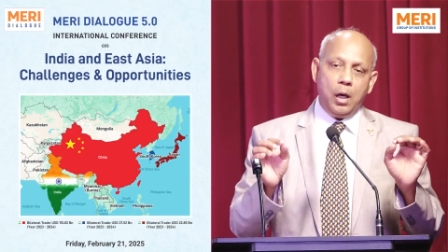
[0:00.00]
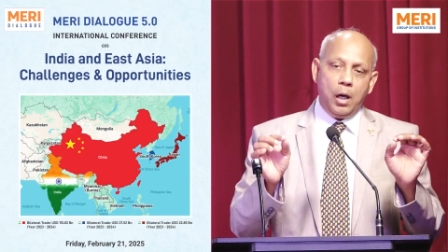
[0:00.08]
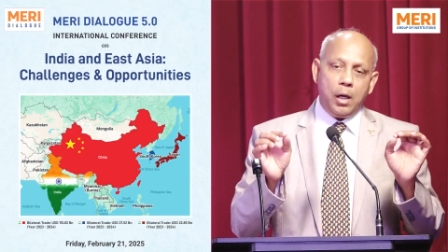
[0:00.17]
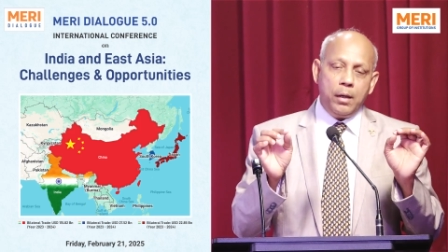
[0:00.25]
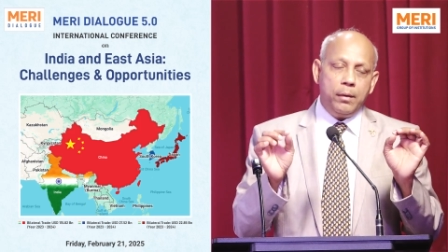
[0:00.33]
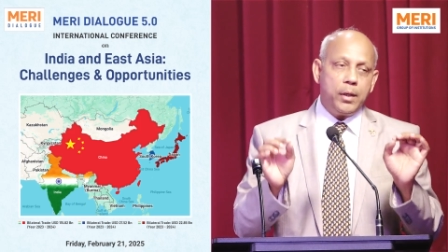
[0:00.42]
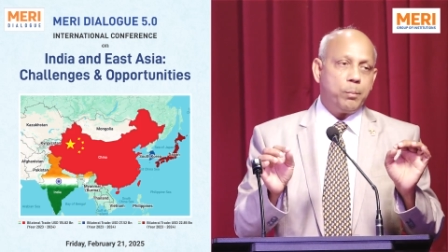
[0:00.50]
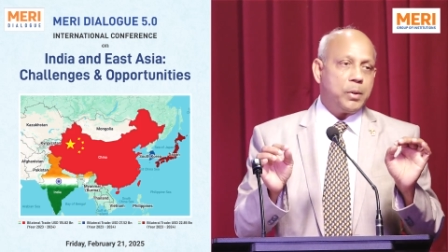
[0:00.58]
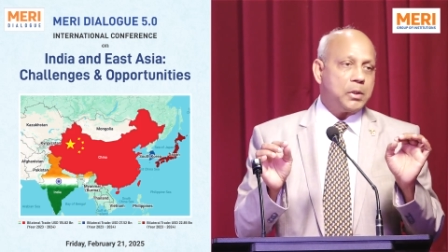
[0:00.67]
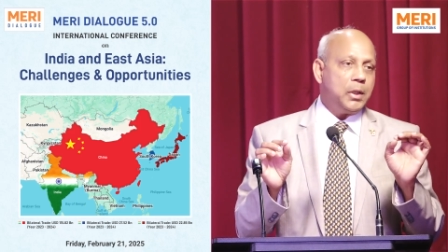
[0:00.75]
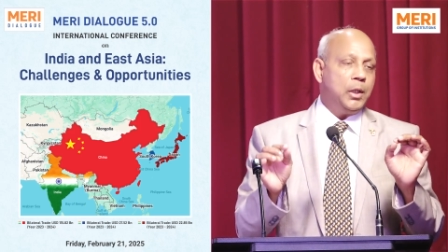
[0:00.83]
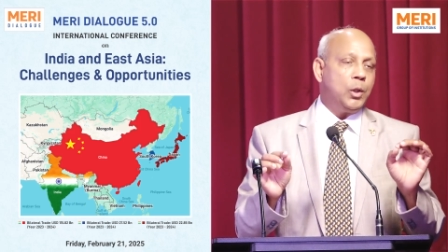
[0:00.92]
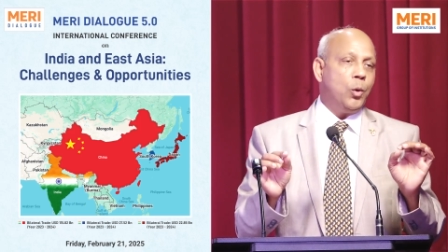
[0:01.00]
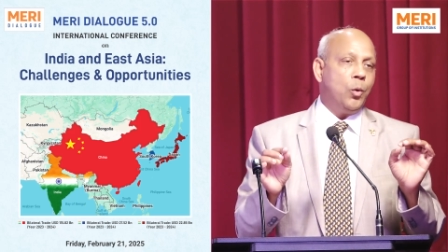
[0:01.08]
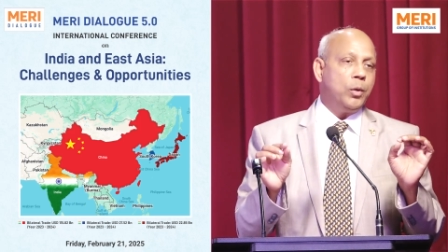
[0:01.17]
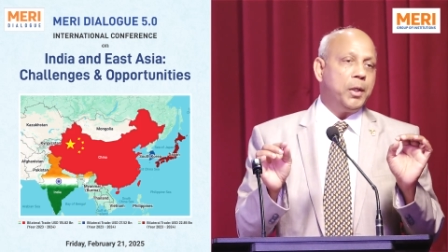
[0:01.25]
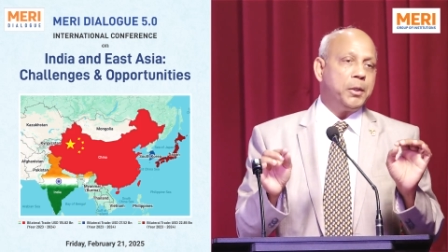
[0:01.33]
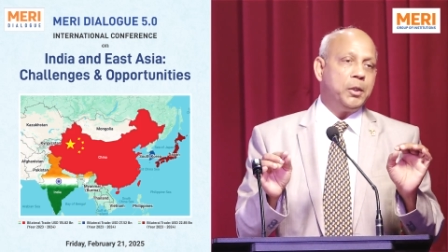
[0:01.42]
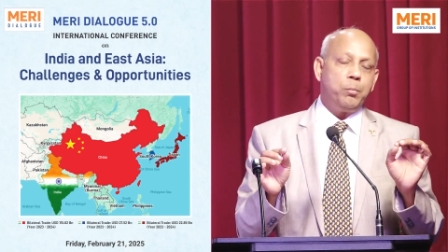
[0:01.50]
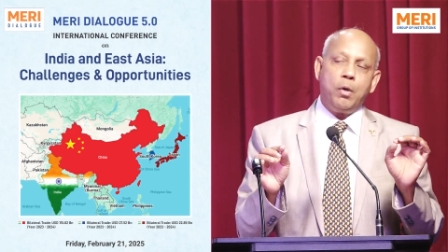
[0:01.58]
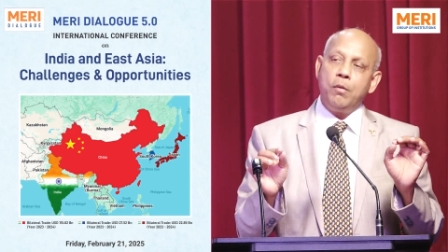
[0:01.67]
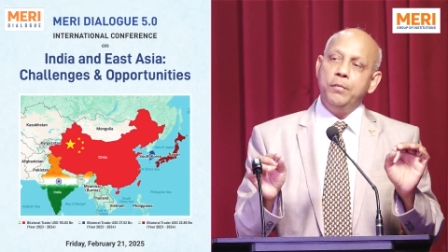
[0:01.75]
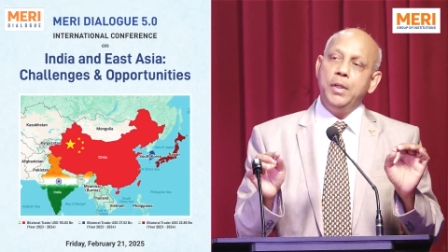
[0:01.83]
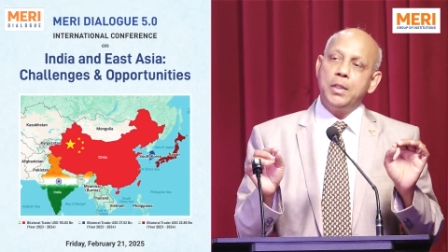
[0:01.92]
100% ownership
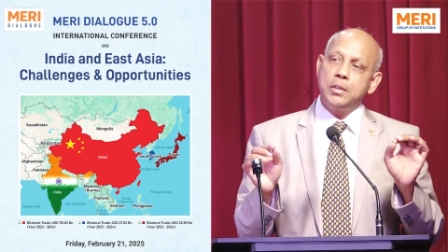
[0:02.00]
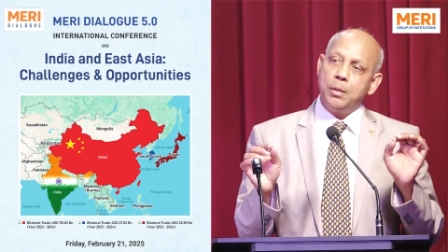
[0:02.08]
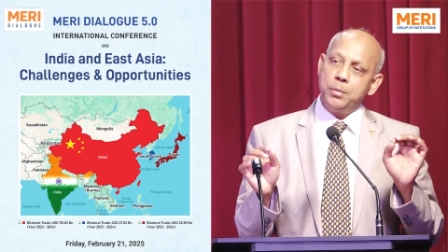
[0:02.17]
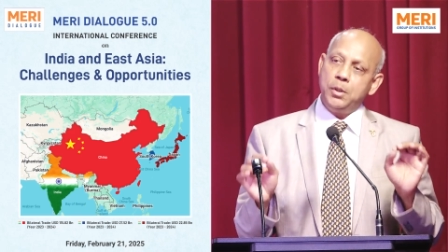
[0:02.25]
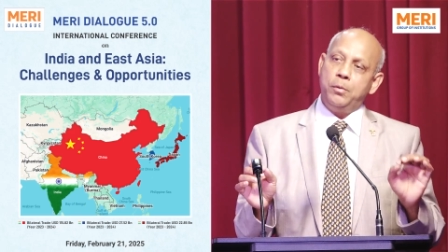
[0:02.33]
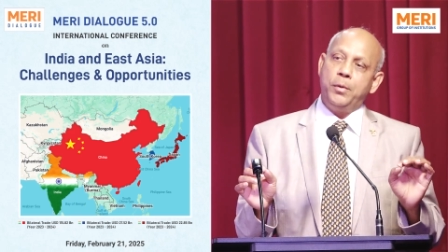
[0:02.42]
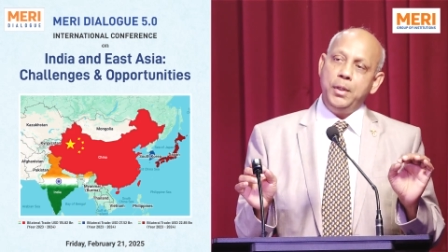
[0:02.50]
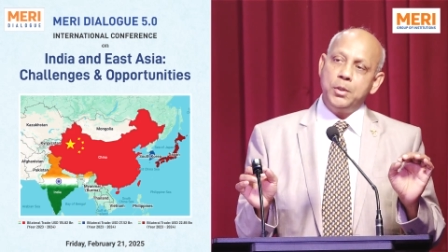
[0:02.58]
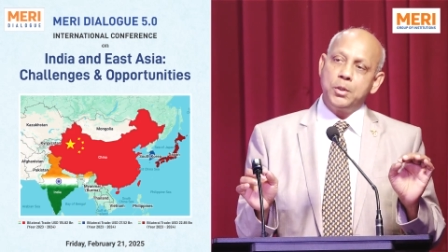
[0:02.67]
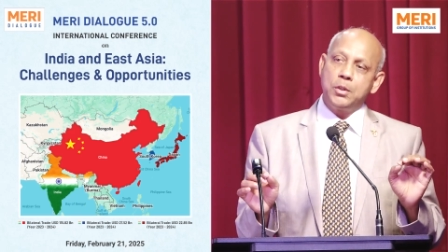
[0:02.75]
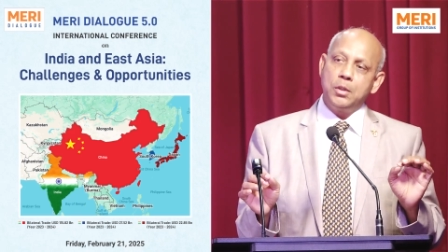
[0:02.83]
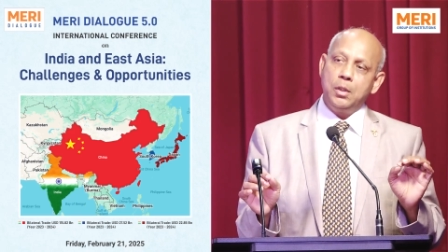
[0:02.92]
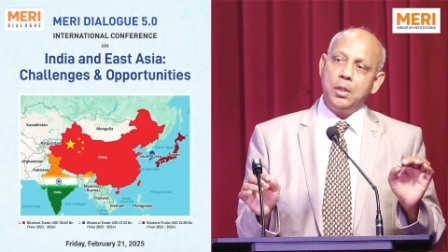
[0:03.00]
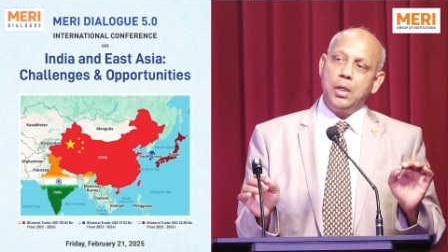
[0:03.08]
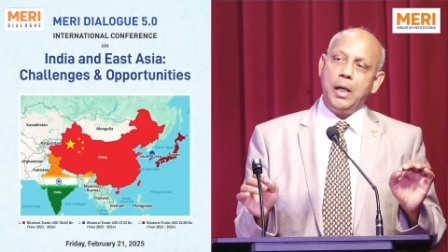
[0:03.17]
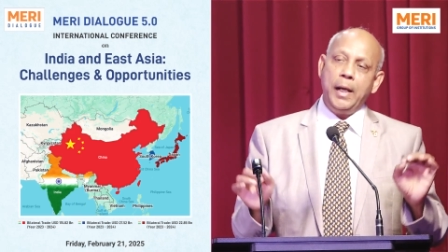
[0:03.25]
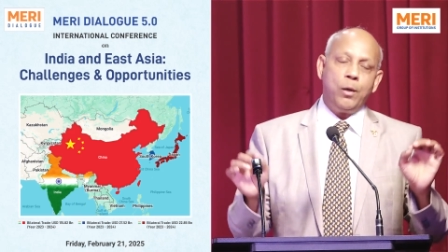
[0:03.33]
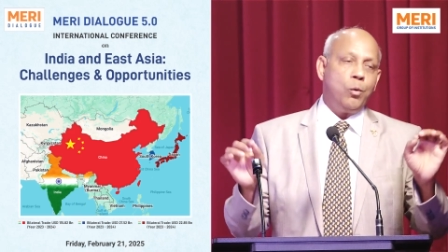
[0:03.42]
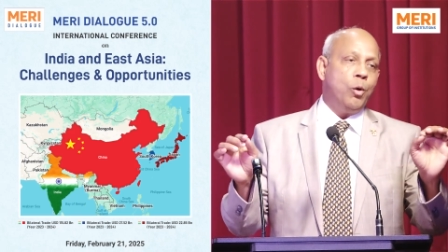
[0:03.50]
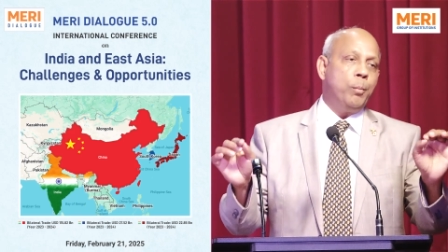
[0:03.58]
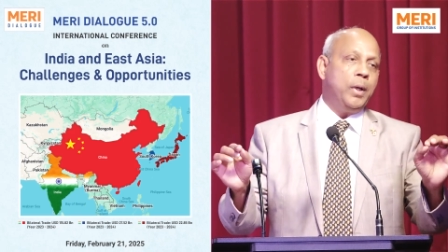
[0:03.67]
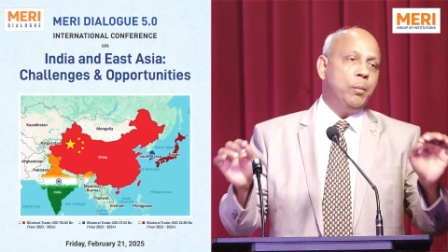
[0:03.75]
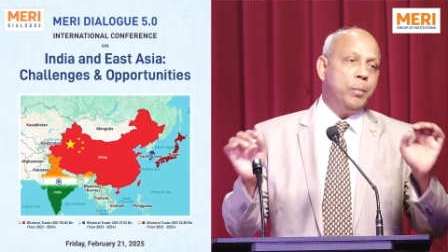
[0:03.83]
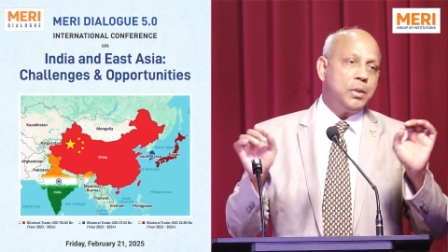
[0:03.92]
of their subsidiaries and
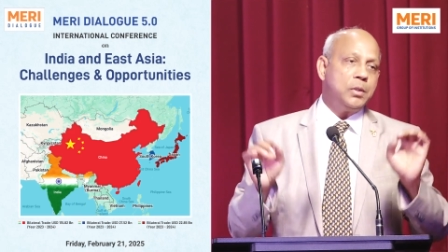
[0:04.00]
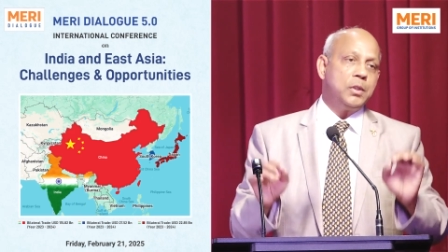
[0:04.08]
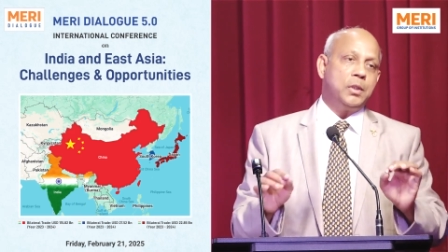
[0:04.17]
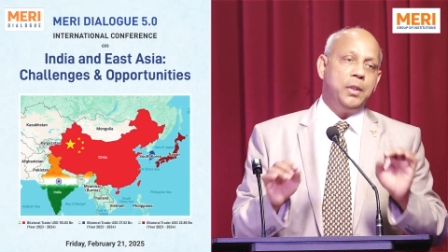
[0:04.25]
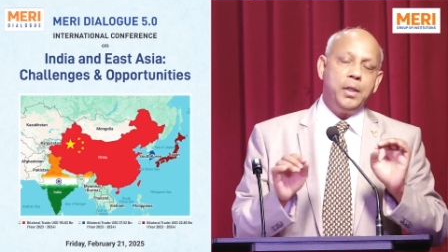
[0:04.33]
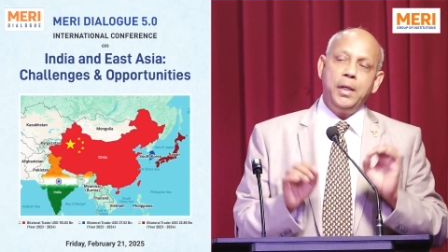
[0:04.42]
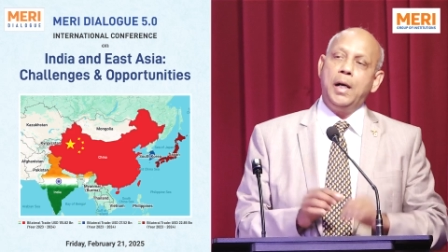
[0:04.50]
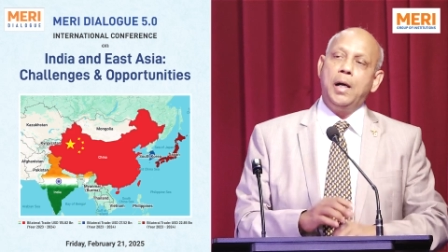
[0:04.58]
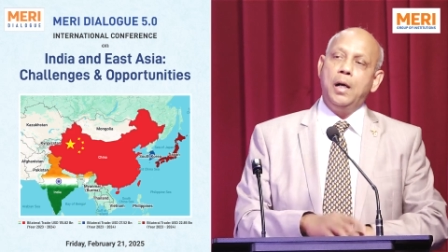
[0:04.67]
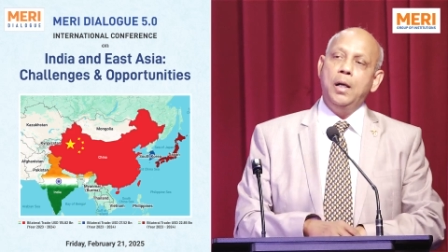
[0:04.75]
opened business in India.